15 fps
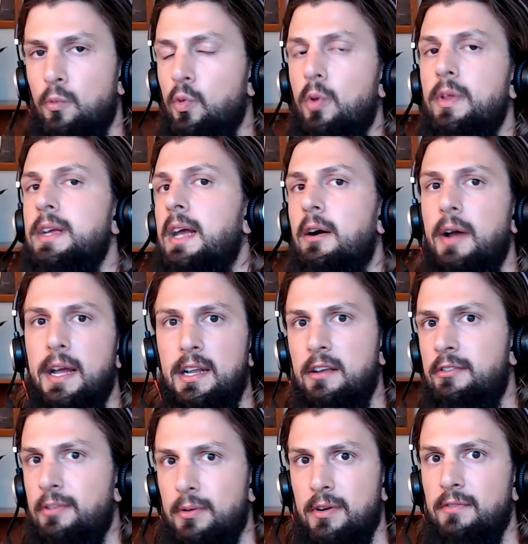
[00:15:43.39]
rolling out any
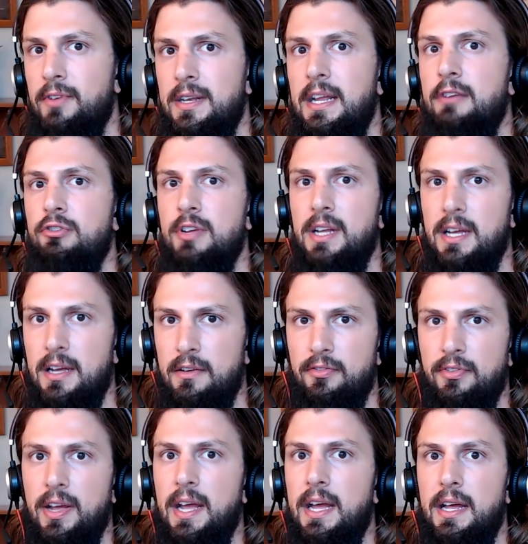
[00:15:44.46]
sort of
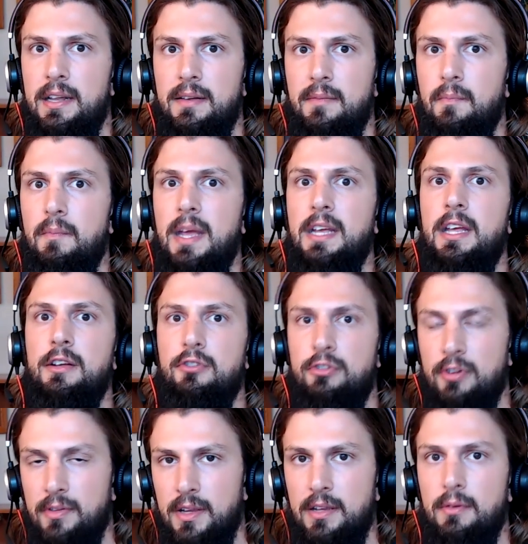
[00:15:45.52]
initiative and making
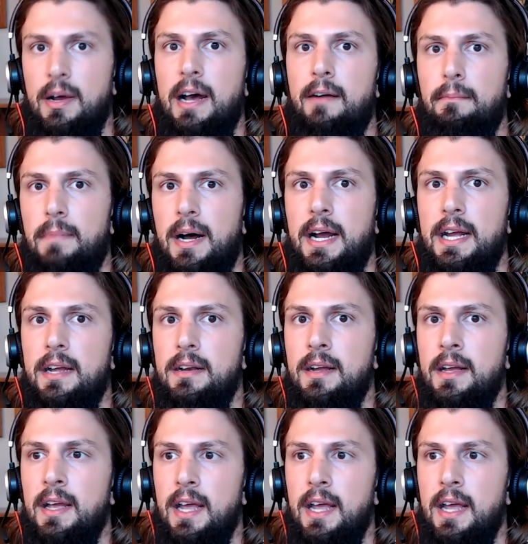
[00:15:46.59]
sure that you have buy-in.